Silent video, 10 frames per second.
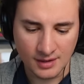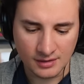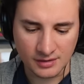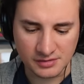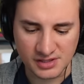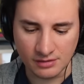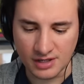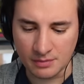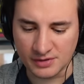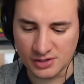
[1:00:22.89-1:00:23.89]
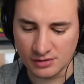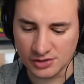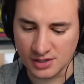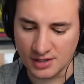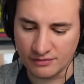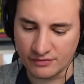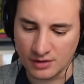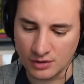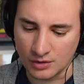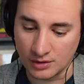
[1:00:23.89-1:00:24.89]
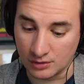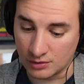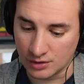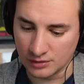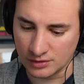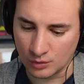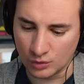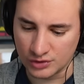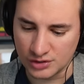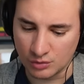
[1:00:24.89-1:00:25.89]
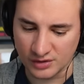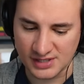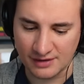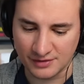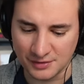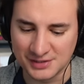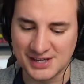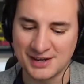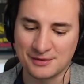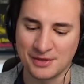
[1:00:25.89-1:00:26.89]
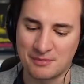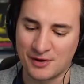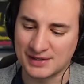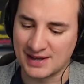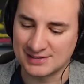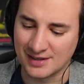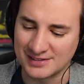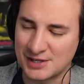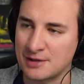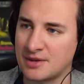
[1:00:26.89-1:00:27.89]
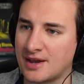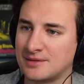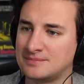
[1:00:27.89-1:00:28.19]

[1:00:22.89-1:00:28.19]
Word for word: Do you still keep in touch? And if you could, would you want to have the Undertaker on the podcast like JBL?